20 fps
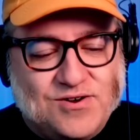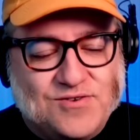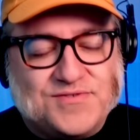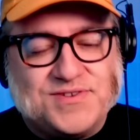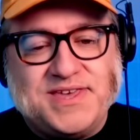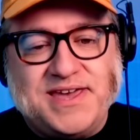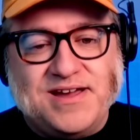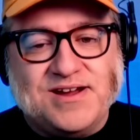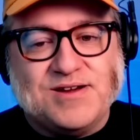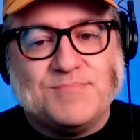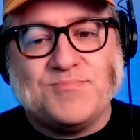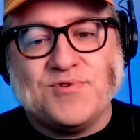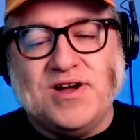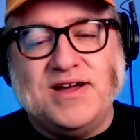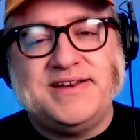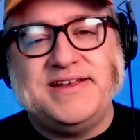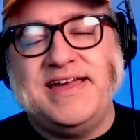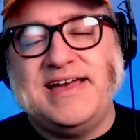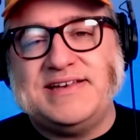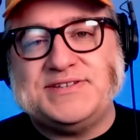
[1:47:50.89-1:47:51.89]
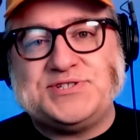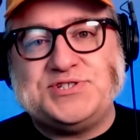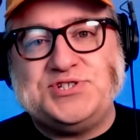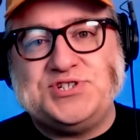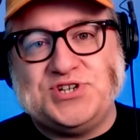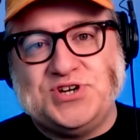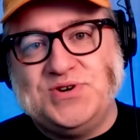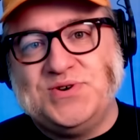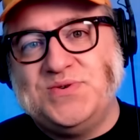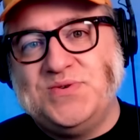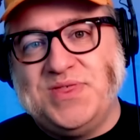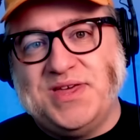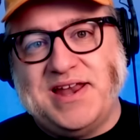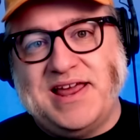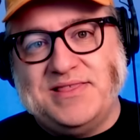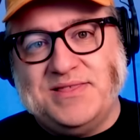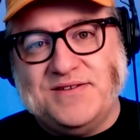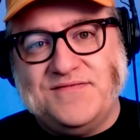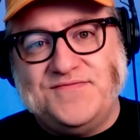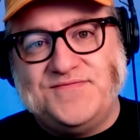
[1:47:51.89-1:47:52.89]
over-the-air broadcast show that
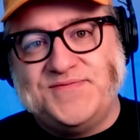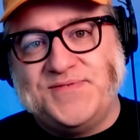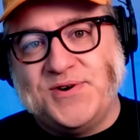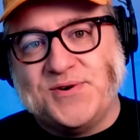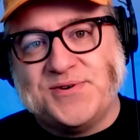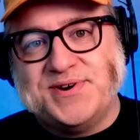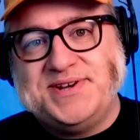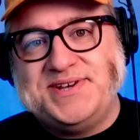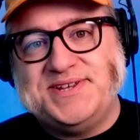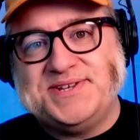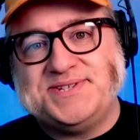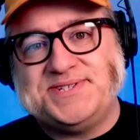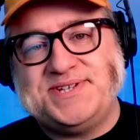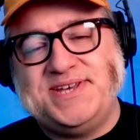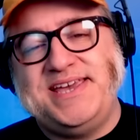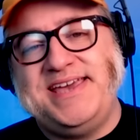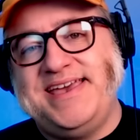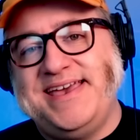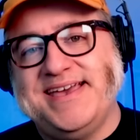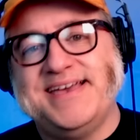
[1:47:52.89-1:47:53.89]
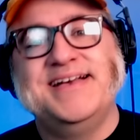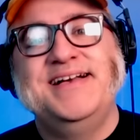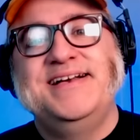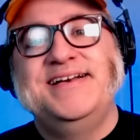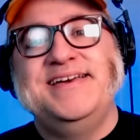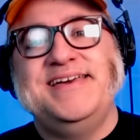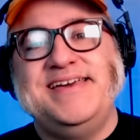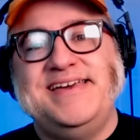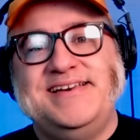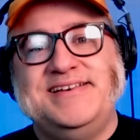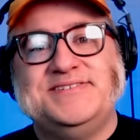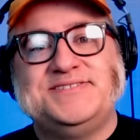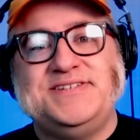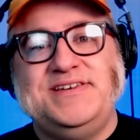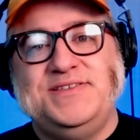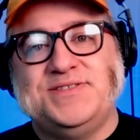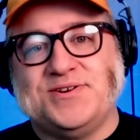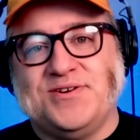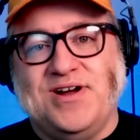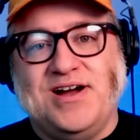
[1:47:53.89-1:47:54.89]
I look forward to seeing is
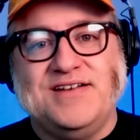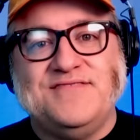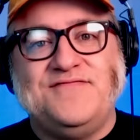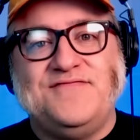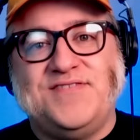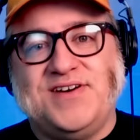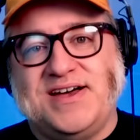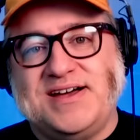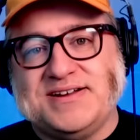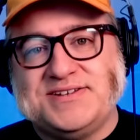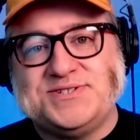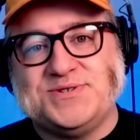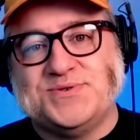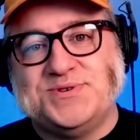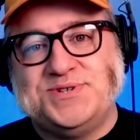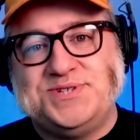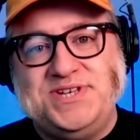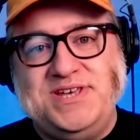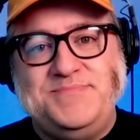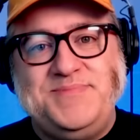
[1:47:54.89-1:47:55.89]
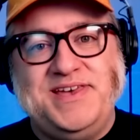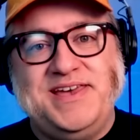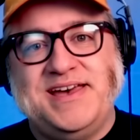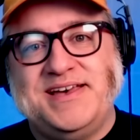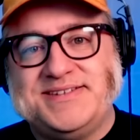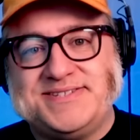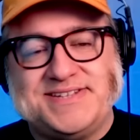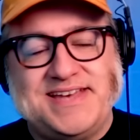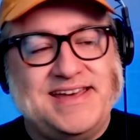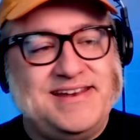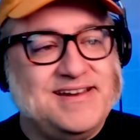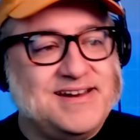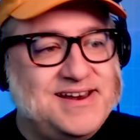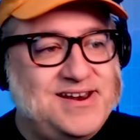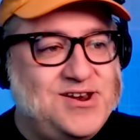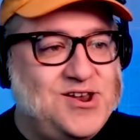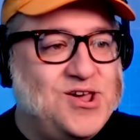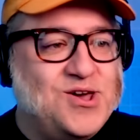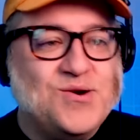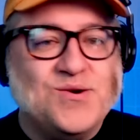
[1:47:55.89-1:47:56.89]
either on Fox or C B S and
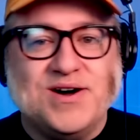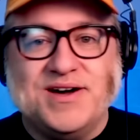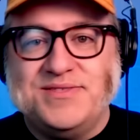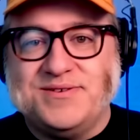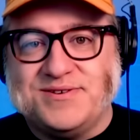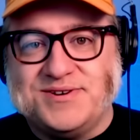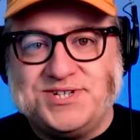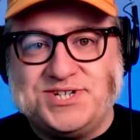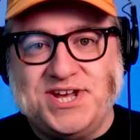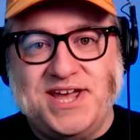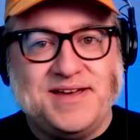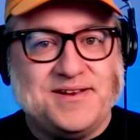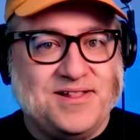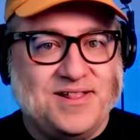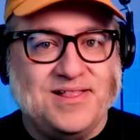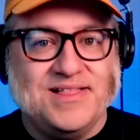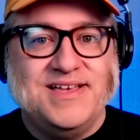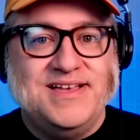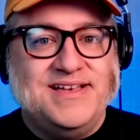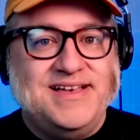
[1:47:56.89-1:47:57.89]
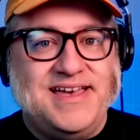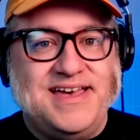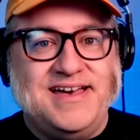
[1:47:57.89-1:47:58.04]
on no other channel.